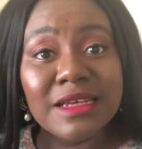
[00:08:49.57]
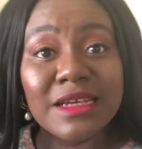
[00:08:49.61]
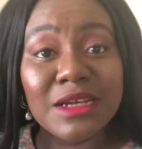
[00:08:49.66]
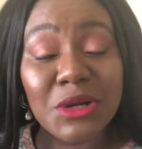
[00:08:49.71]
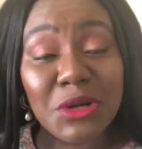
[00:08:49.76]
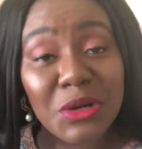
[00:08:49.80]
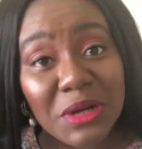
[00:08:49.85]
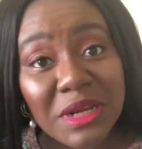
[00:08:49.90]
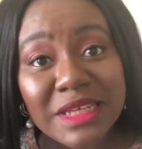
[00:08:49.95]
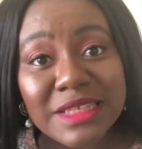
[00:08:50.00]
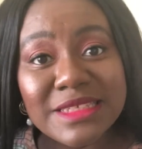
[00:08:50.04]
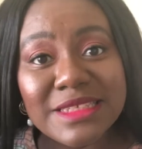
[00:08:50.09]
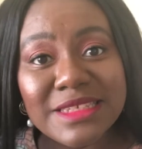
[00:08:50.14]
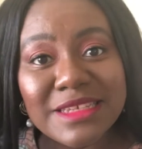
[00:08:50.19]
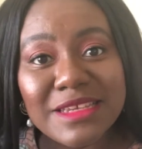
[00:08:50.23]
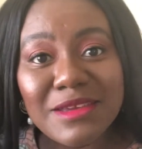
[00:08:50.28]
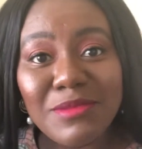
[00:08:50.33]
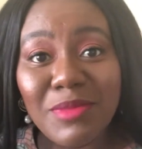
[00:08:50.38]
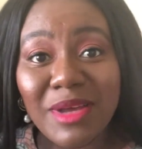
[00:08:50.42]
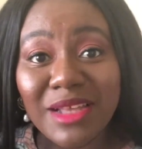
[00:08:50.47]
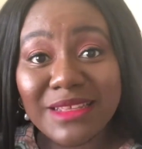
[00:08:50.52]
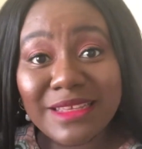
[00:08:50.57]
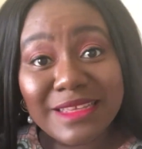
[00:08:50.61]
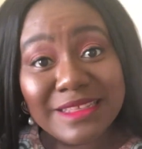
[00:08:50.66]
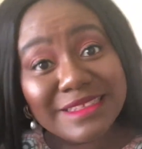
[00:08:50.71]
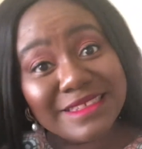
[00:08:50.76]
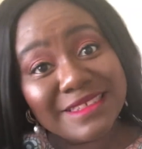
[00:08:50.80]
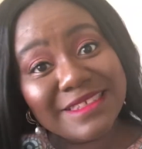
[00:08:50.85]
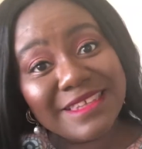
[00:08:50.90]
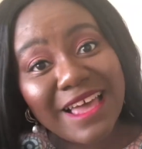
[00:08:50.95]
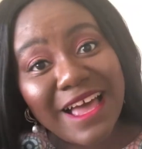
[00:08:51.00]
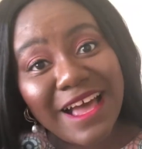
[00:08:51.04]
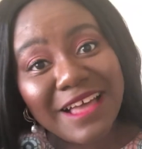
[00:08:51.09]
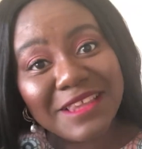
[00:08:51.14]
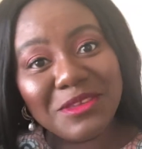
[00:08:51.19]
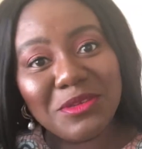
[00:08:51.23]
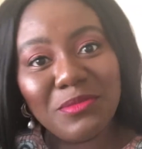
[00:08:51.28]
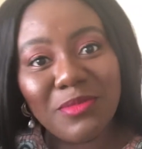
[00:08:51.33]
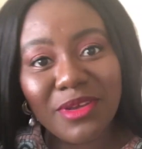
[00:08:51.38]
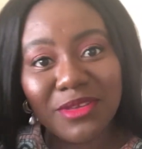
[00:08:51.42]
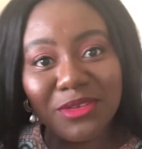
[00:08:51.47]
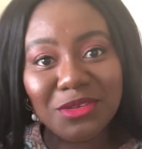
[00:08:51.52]
crazy and sad,
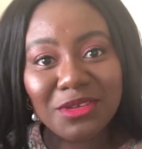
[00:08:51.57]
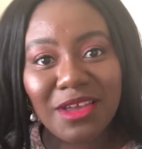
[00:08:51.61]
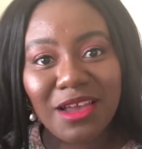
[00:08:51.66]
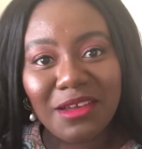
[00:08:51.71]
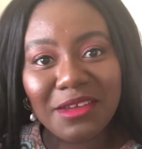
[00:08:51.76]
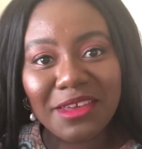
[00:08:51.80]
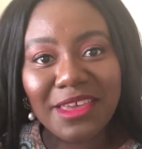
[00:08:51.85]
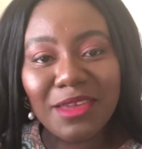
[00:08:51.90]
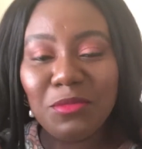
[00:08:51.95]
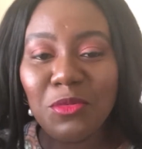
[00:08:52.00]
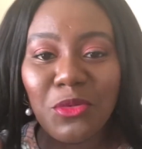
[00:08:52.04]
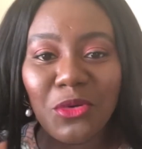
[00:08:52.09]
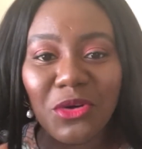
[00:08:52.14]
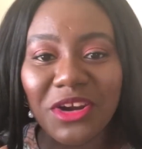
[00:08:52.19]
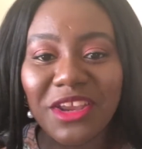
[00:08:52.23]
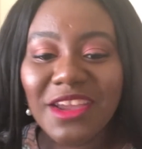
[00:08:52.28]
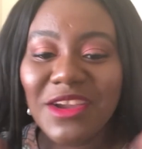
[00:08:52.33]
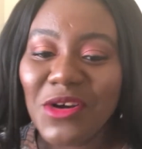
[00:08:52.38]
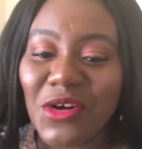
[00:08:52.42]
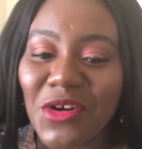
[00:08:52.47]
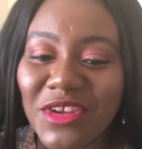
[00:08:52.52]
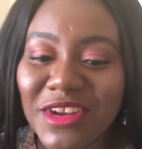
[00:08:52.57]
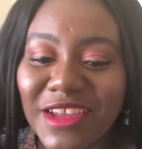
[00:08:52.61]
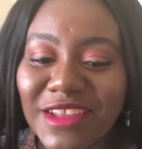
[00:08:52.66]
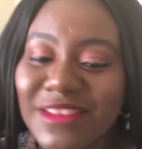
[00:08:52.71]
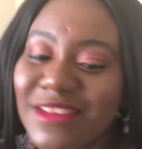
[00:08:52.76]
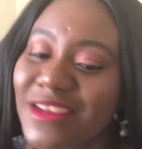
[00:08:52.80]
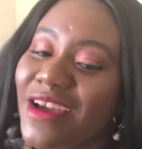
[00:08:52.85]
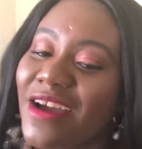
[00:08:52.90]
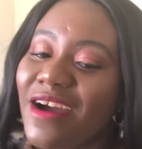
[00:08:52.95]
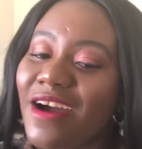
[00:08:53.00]
but I keep working on it.